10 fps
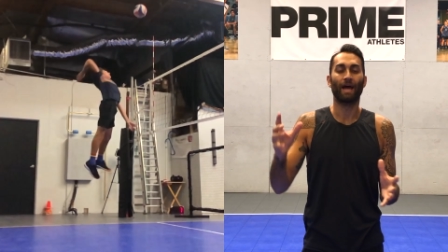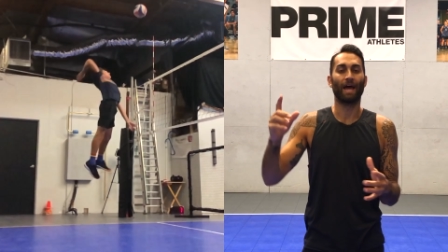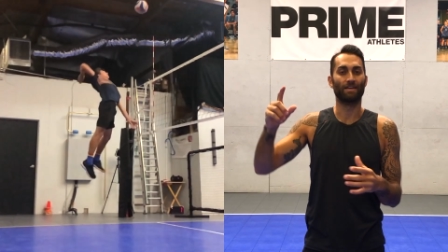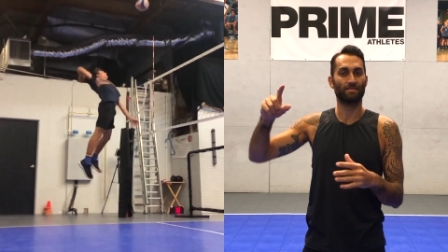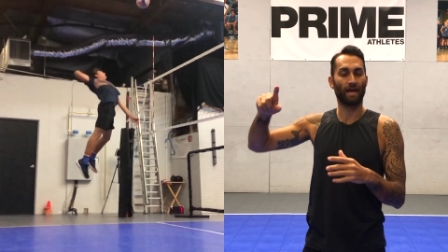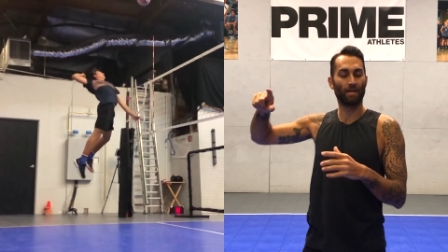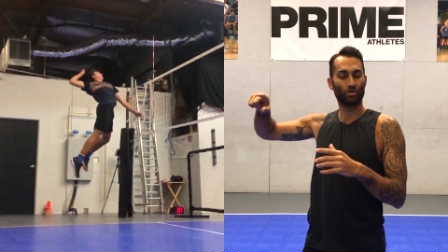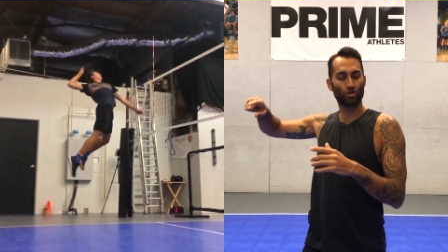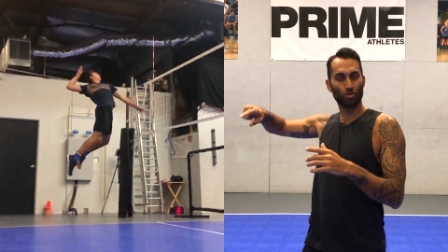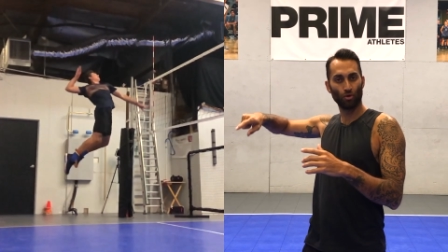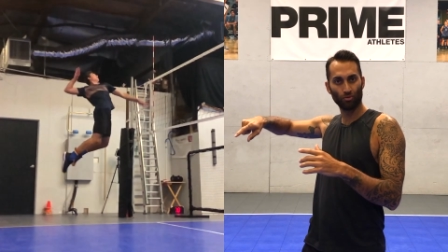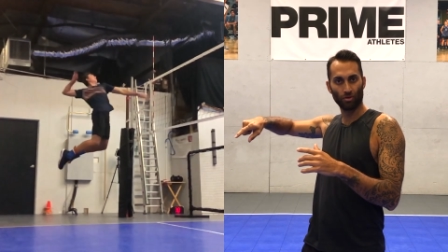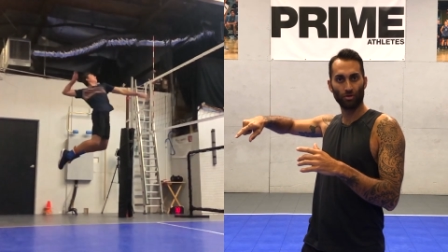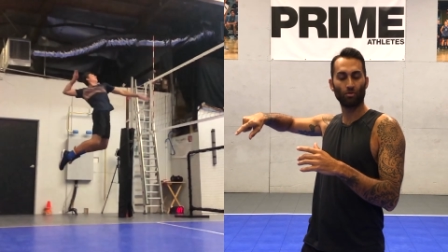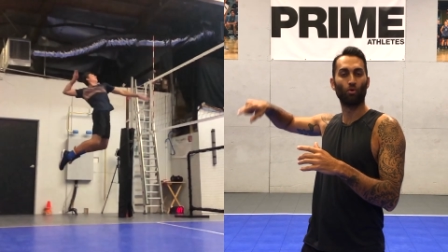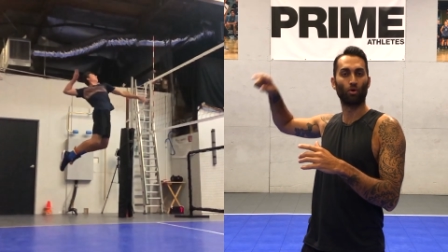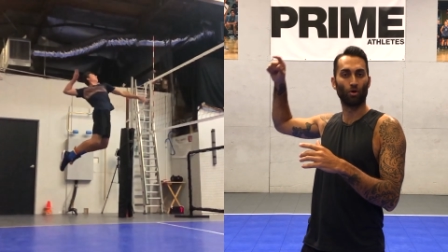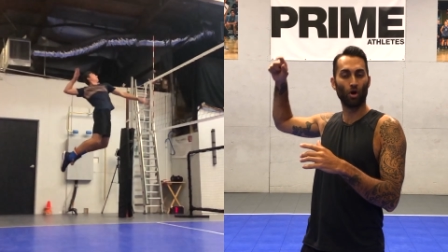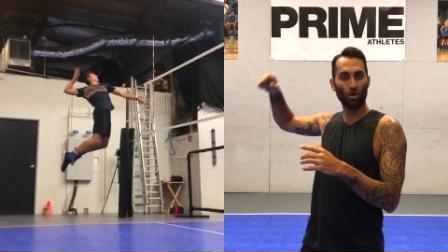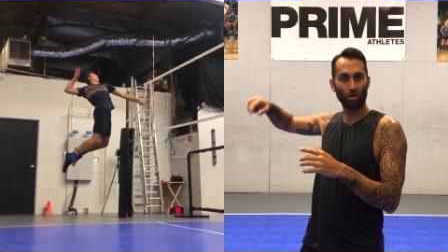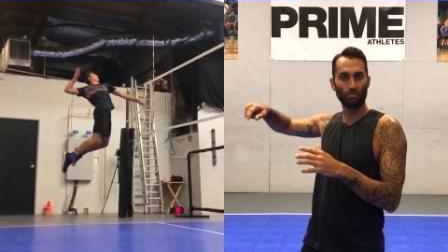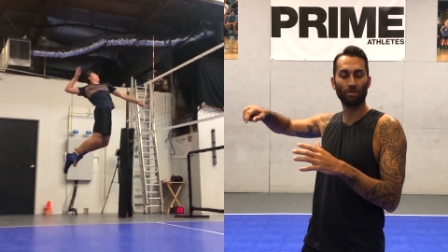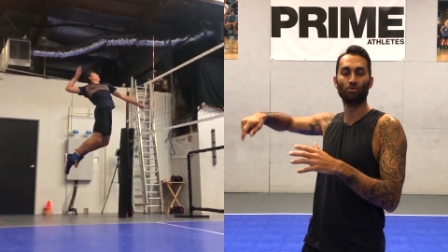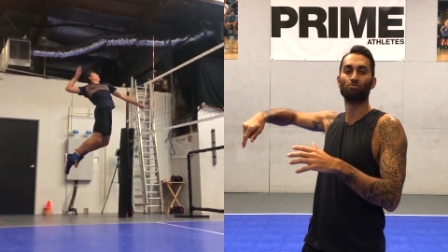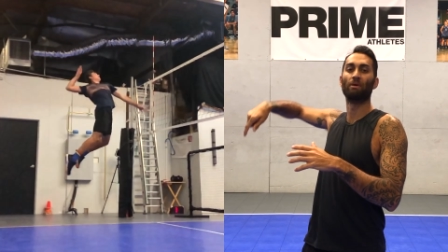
As that shoulder or arm goes